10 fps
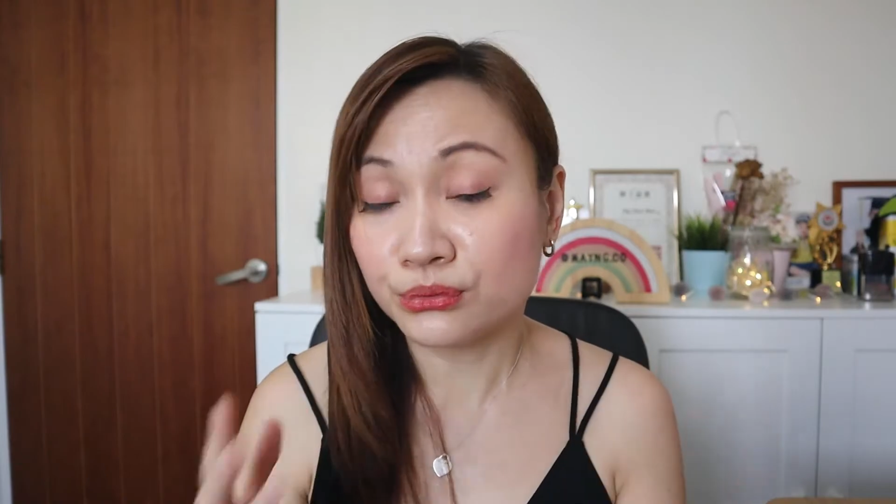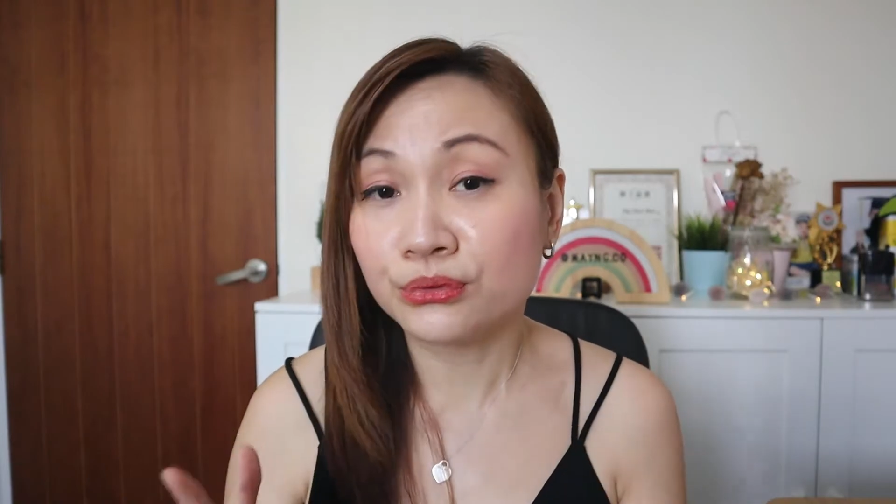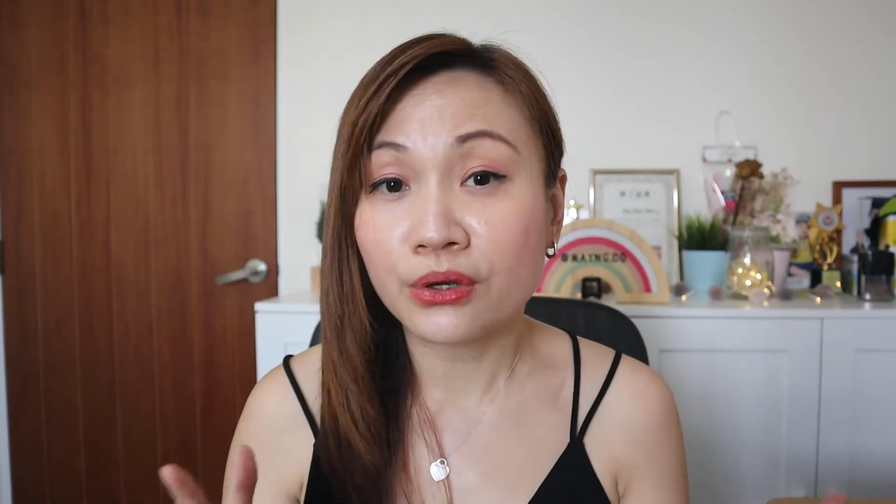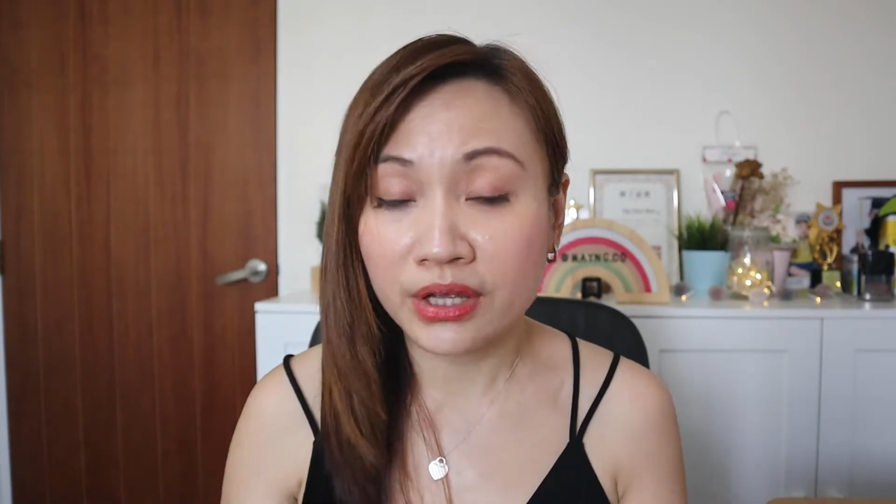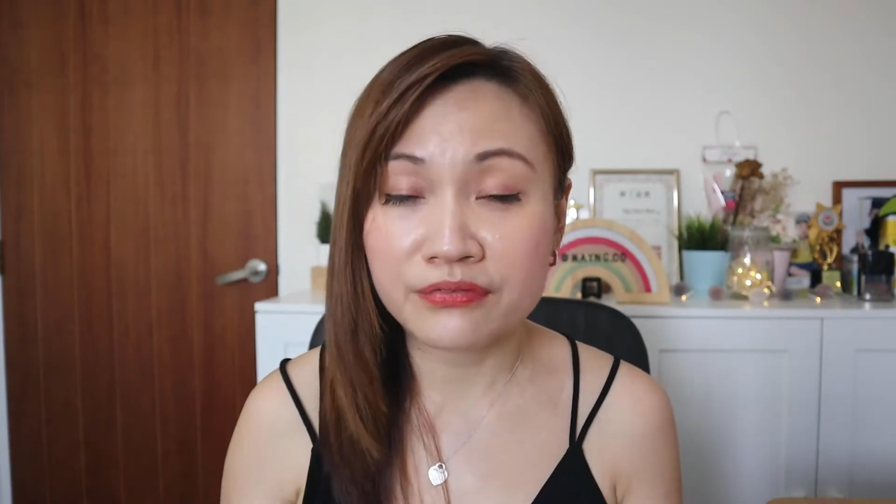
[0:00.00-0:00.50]

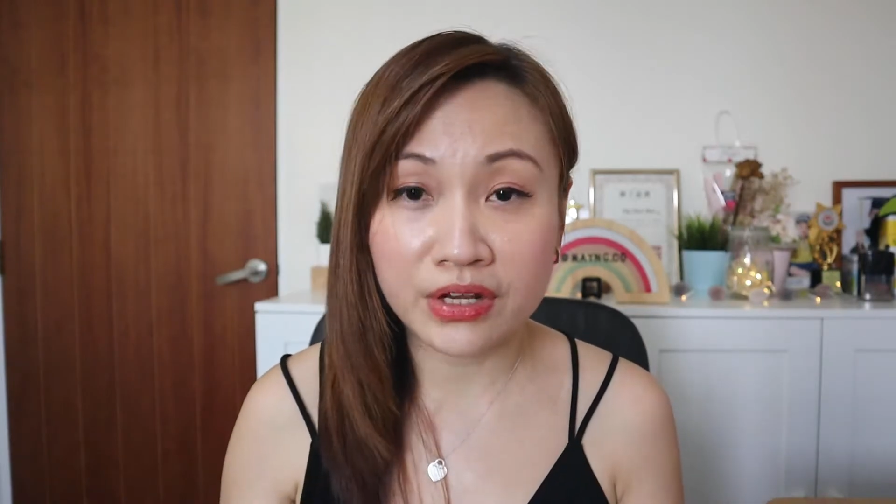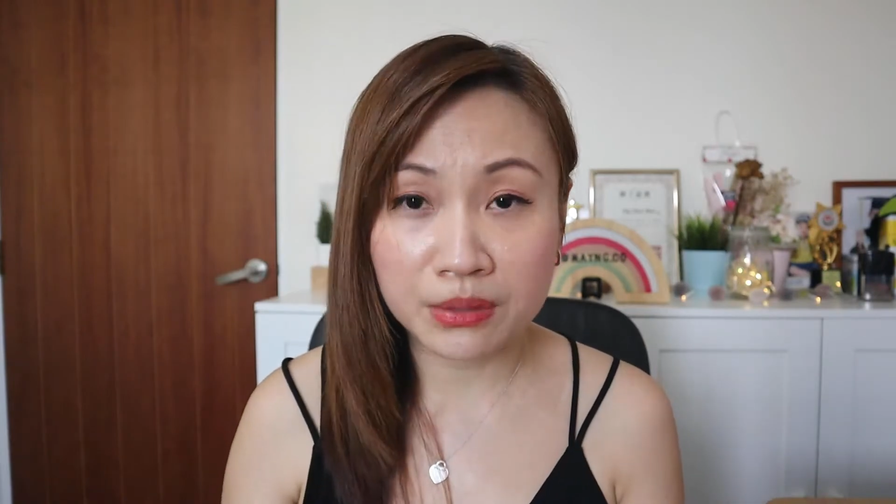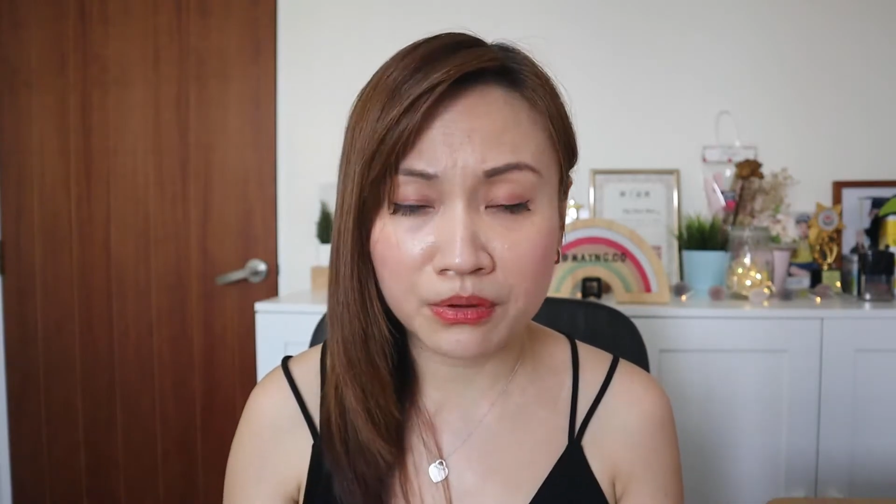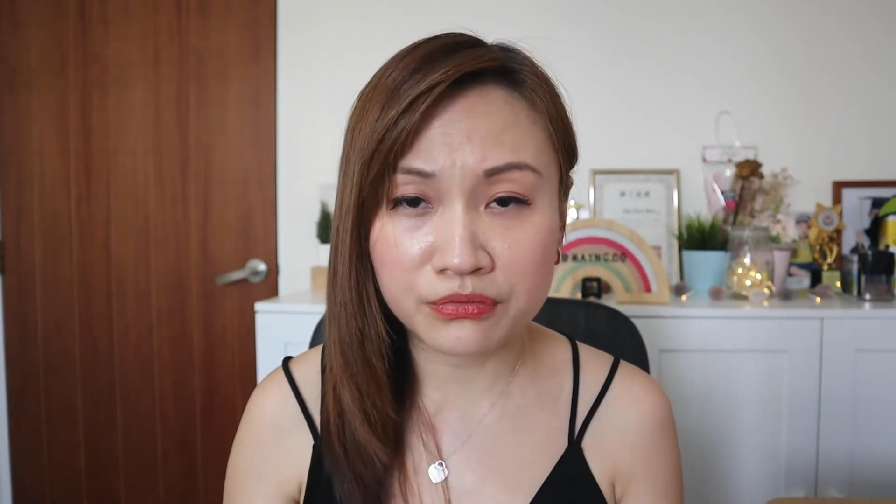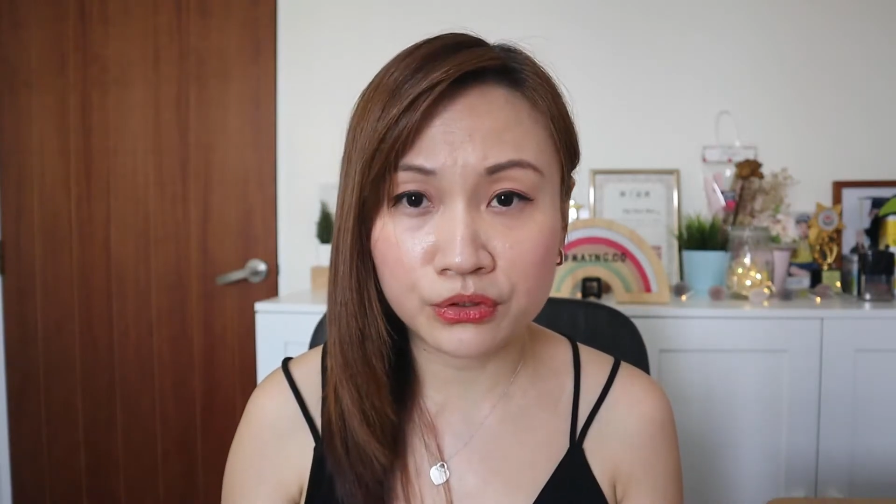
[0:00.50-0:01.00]
do not have
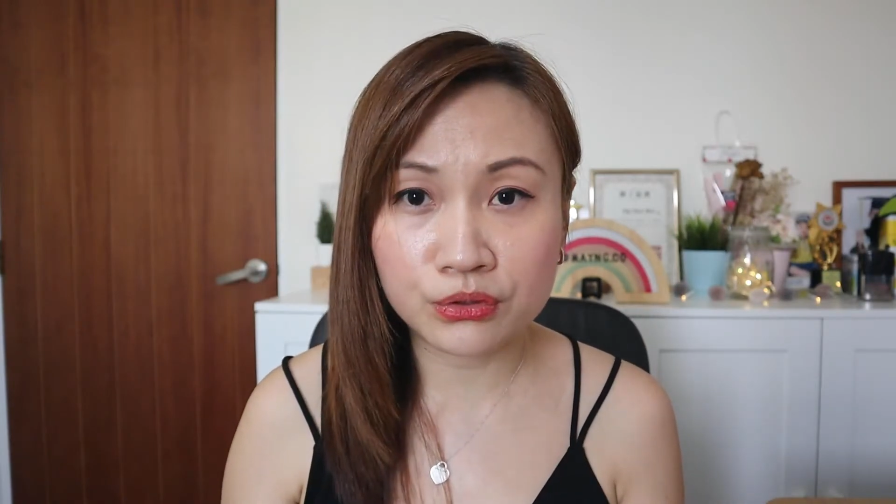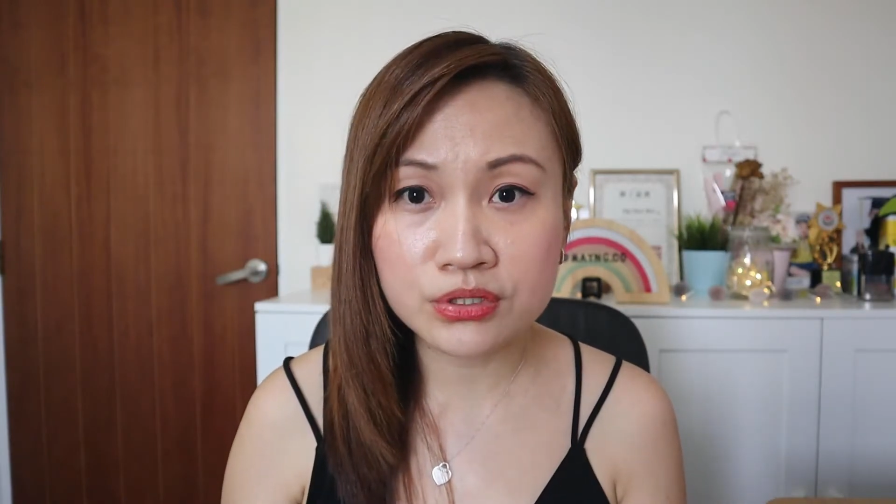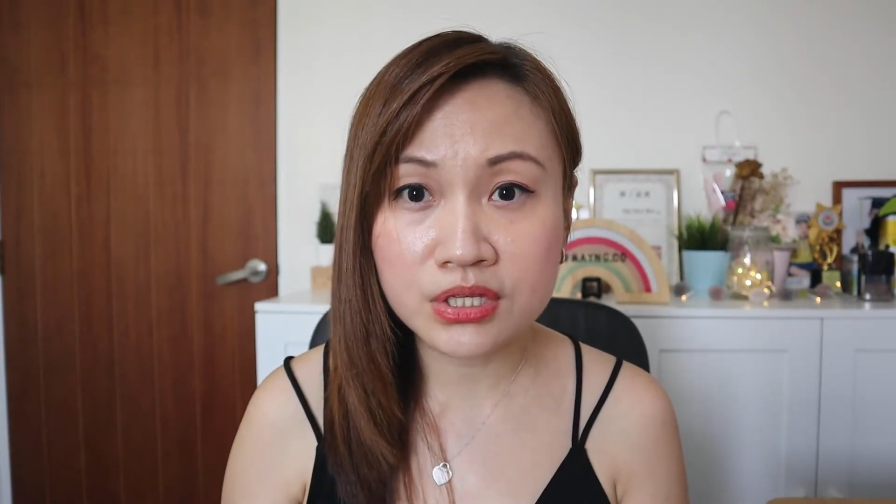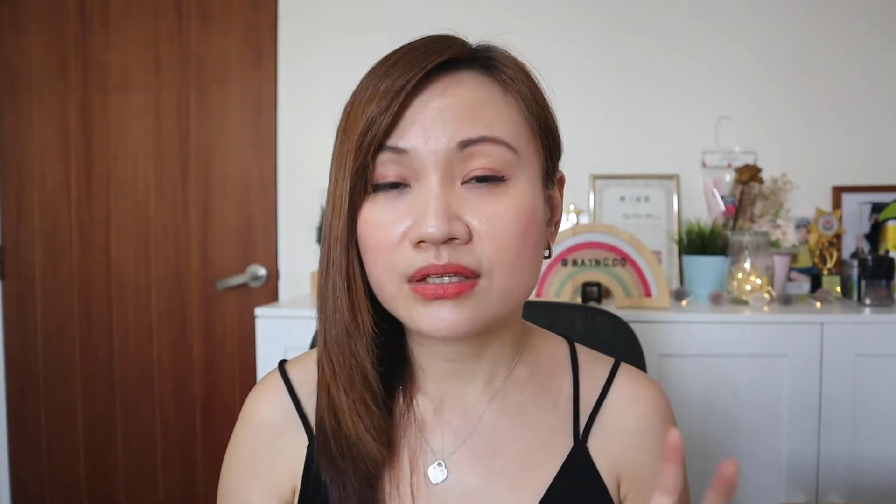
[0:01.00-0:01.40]
any portfolios,